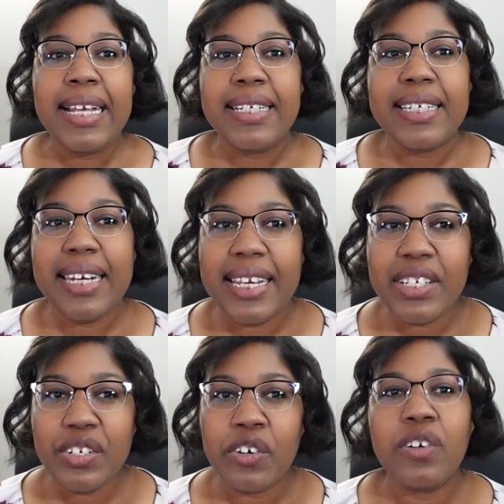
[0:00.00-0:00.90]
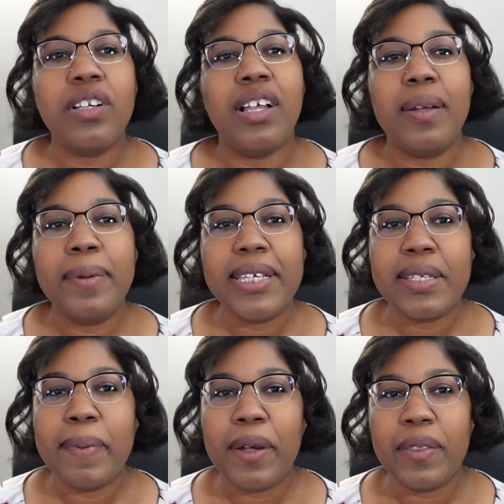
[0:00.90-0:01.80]
Today's journal club is
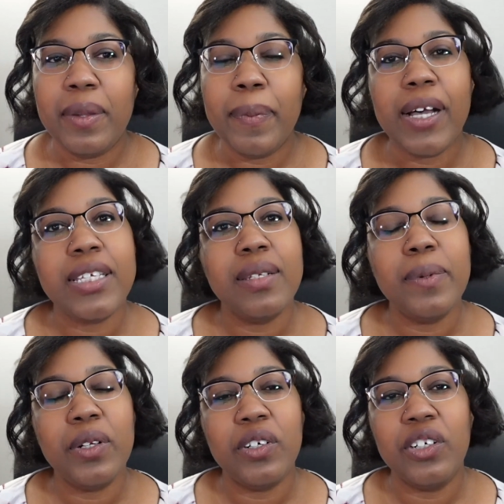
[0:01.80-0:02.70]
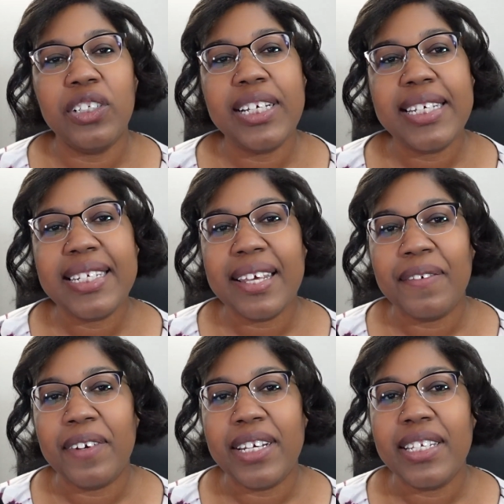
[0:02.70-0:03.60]
about the possible earliest
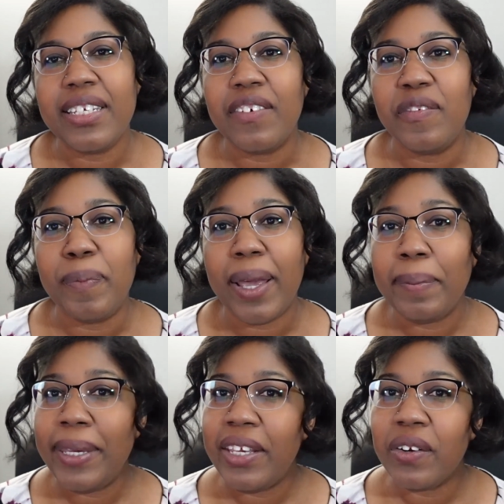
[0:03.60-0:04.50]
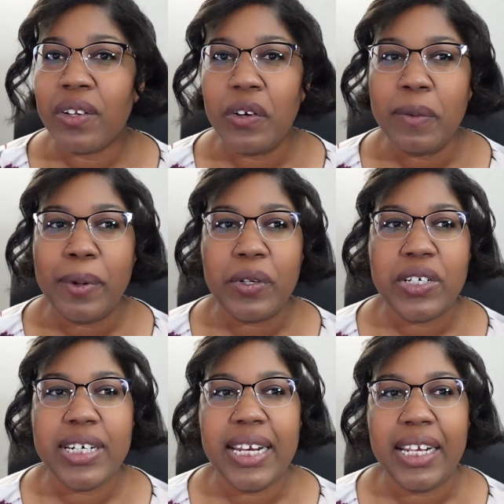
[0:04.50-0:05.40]
evidence of bipedal
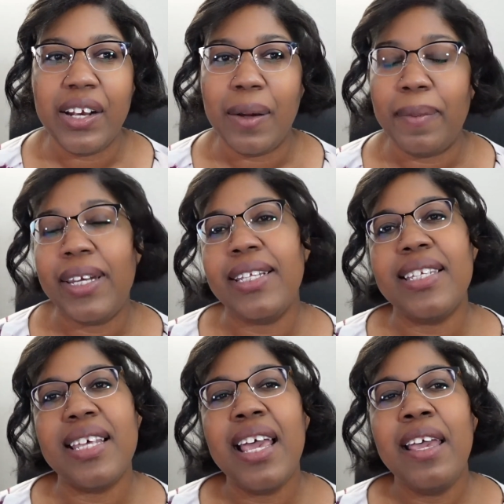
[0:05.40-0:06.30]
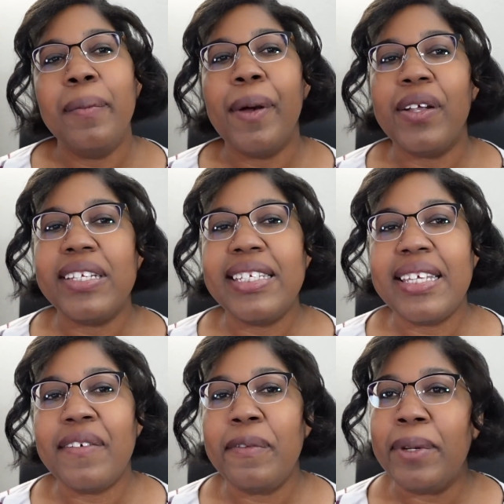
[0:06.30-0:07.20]
locomotion in hominins, about
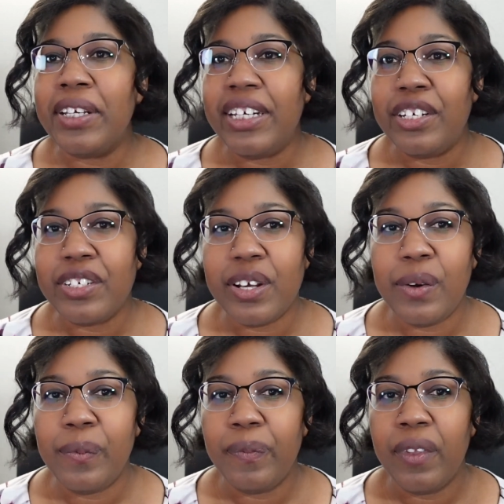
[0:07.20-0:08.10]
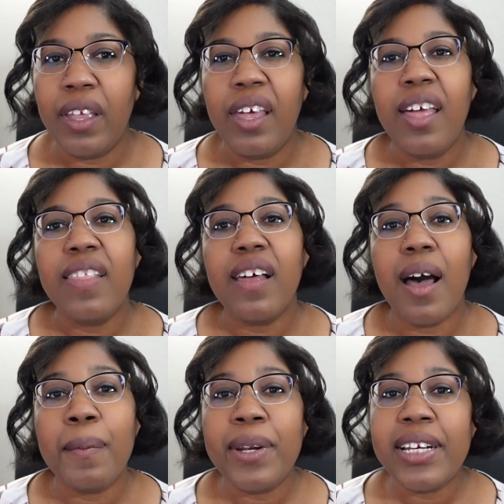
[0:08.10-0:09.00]
7 million years ago. The
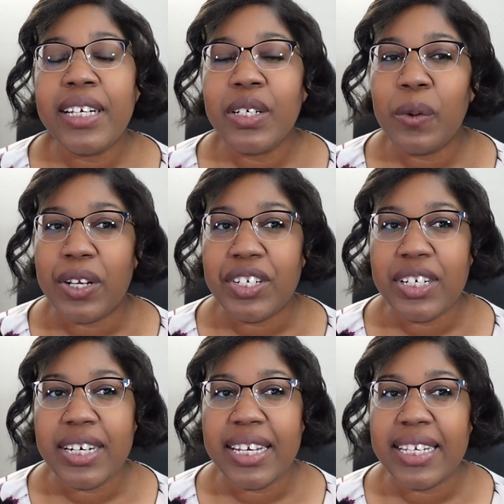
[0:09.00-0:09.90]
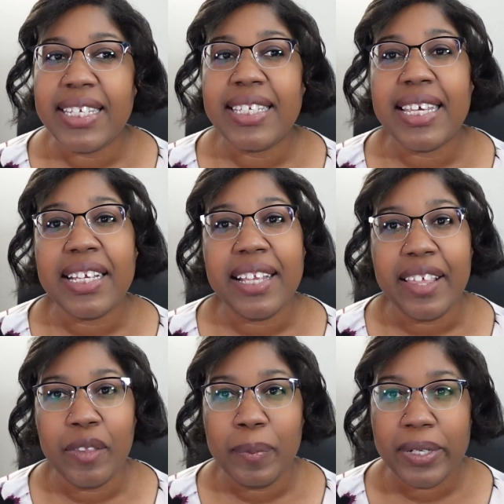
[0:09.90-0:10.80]
hominin in question is
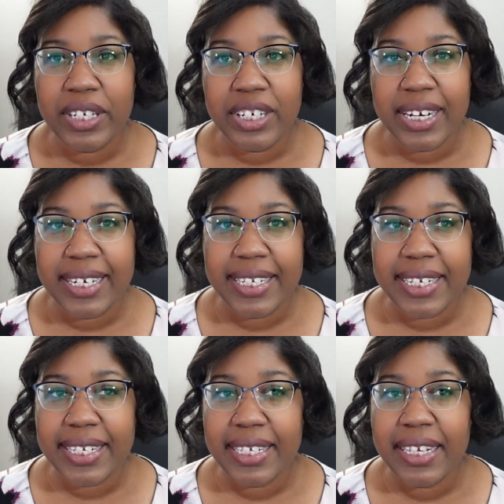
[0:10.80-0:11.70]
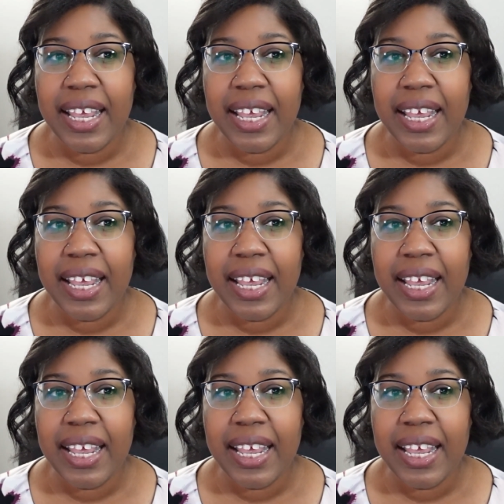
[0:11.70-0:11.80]
Sahelanthropus tchadensis